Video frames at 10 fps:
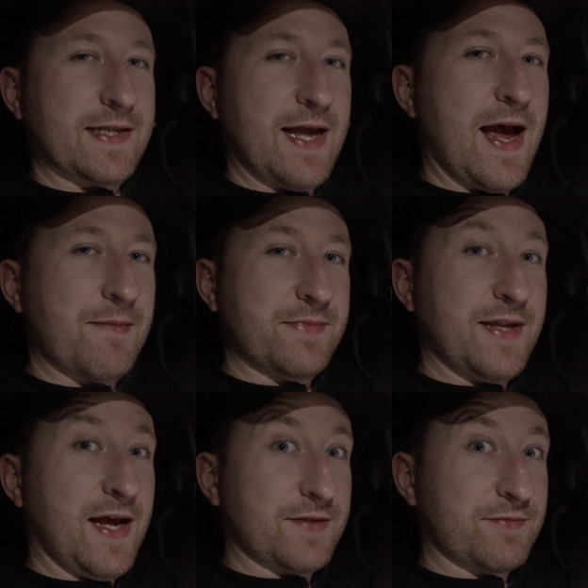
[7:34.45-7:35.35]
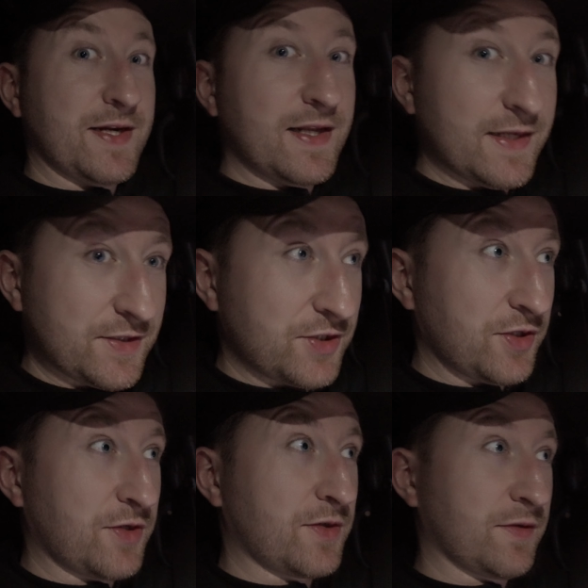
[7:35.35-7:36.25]
I'm not really
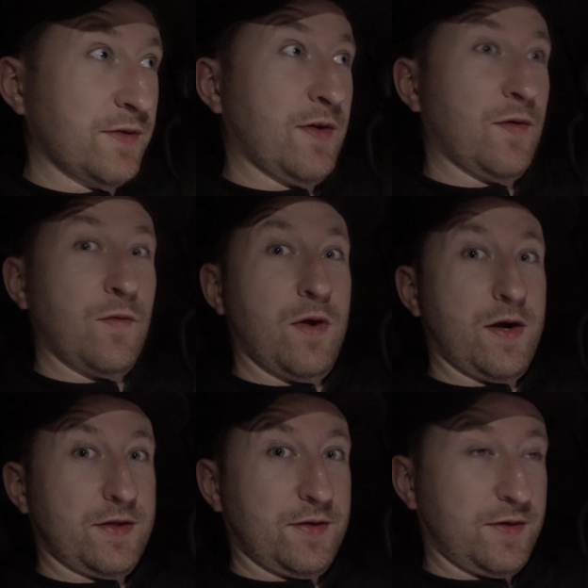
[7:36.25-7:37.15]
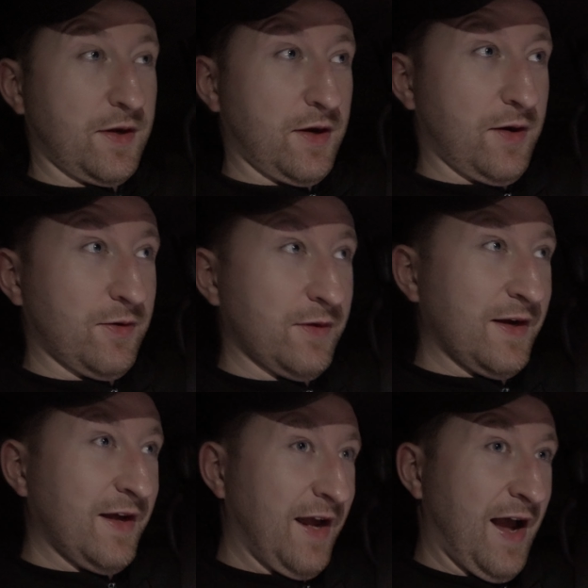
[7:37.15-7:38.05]
sure where to go,
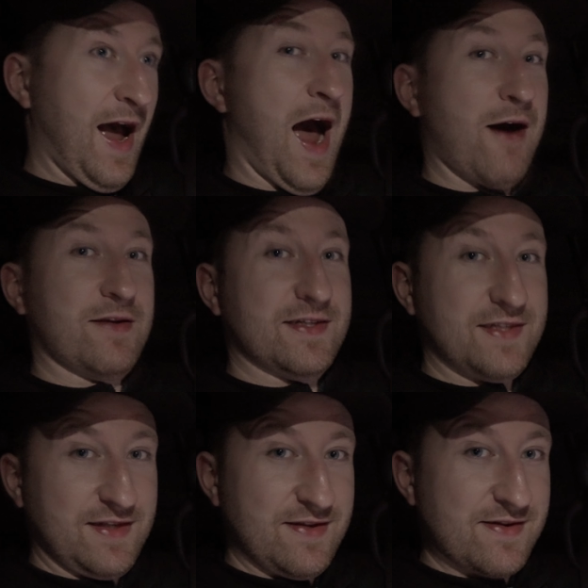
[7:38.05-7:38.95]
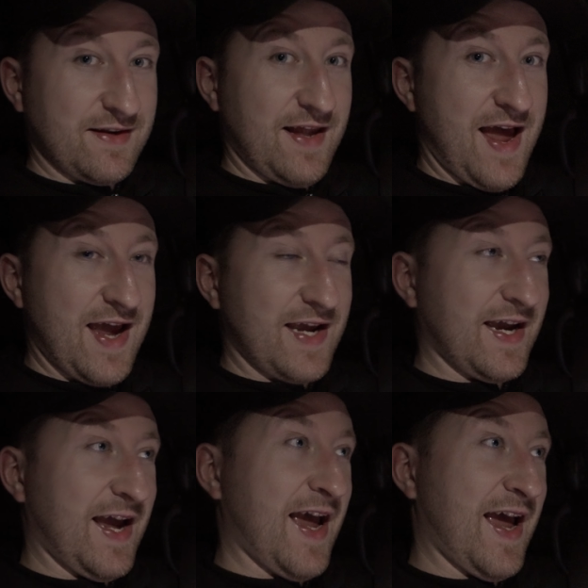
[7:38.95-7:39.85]
how does it look like,
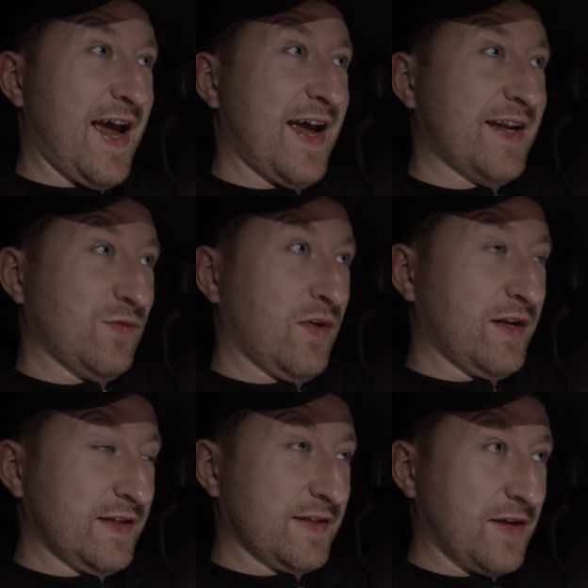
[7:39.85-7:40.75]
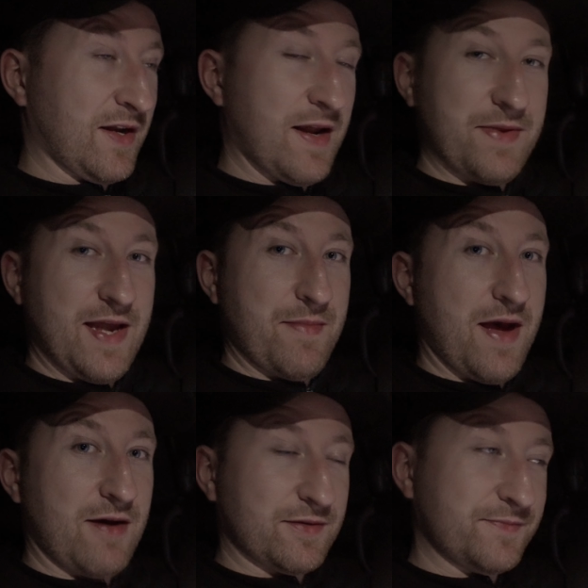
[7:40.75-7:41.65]
and what is it gonna be
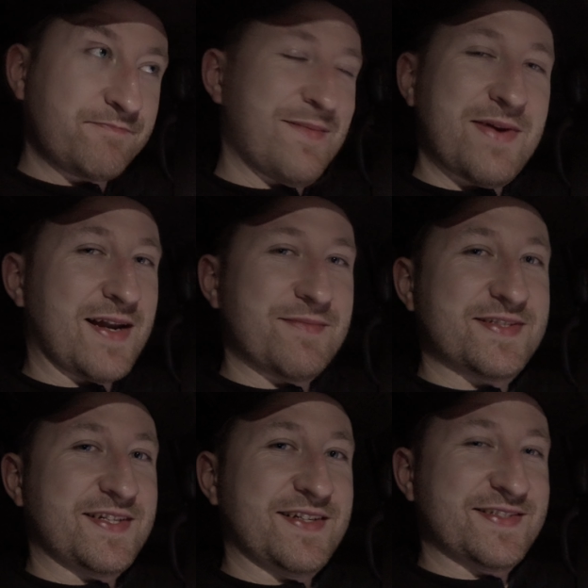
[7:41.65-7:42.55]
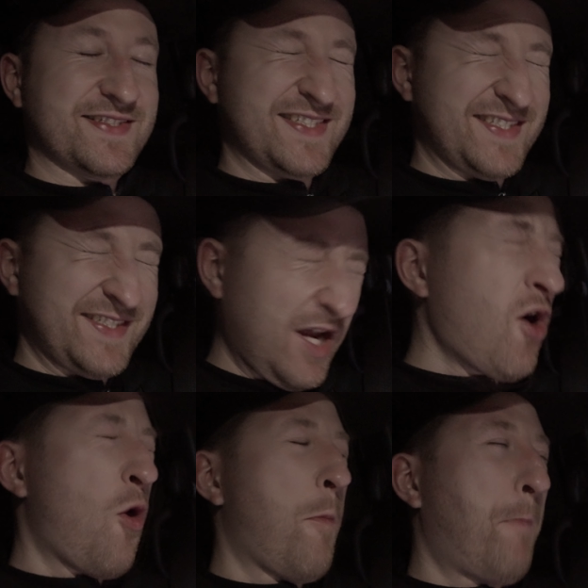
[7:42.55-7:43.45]
about, but I'm still
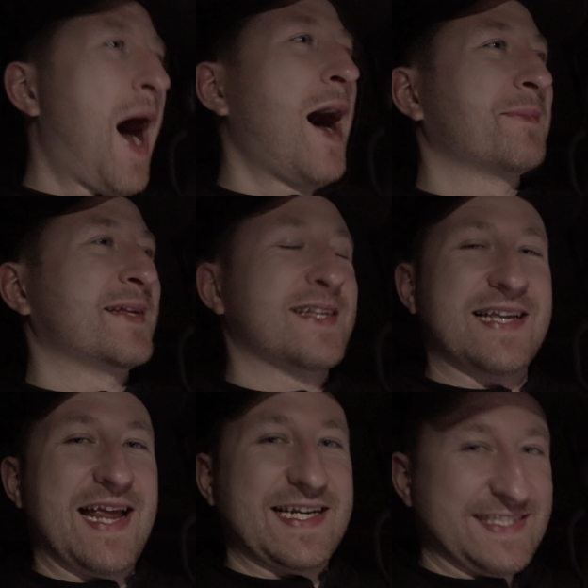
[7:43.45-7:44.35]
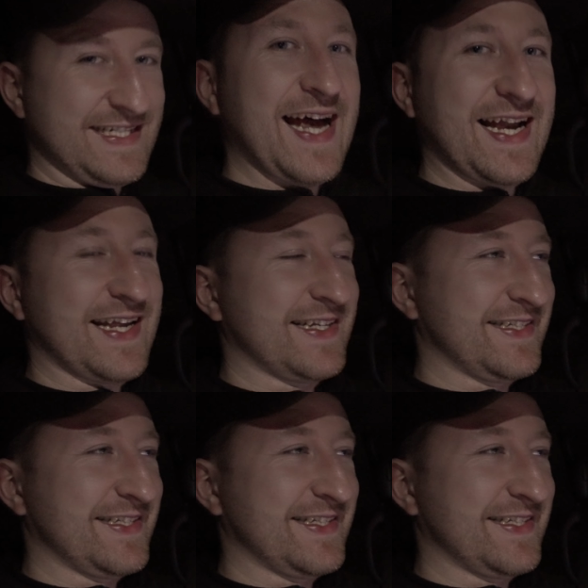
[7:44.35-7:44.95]
so pumped and excited.